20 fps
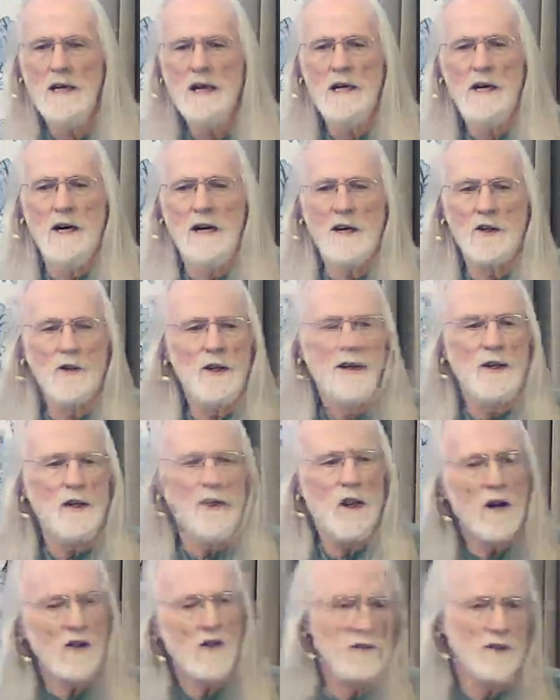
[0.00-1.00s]
a Greek
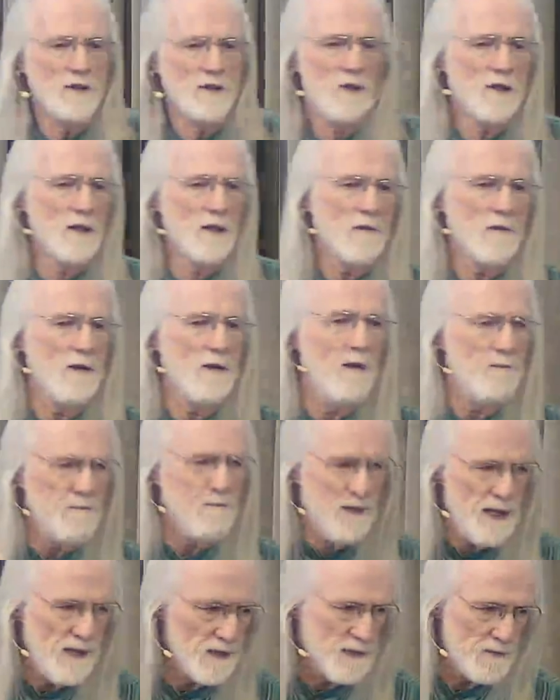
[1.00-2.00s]
archer's term that
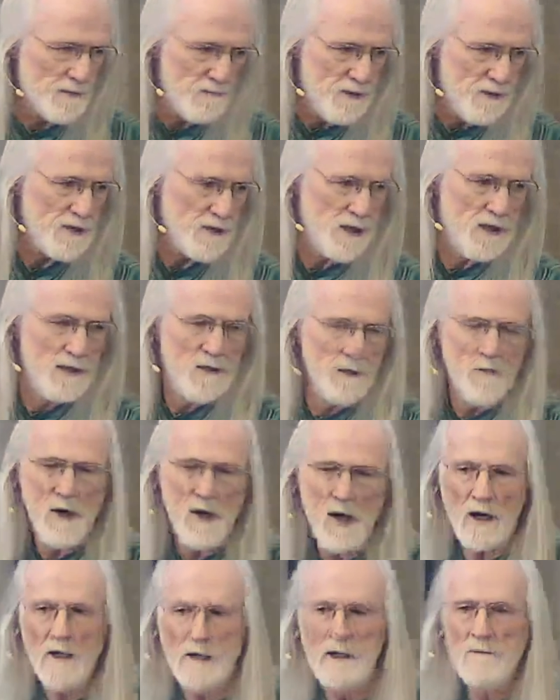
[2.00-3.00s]
means missing the
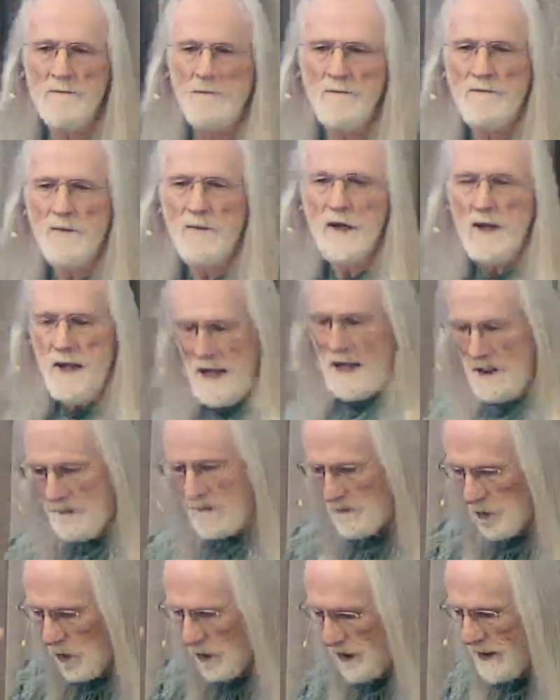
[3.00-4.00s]
mark. And
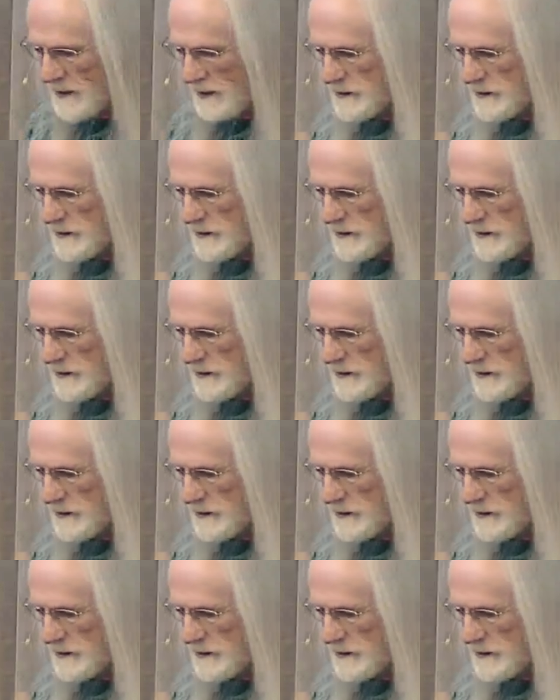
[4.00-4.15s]
what is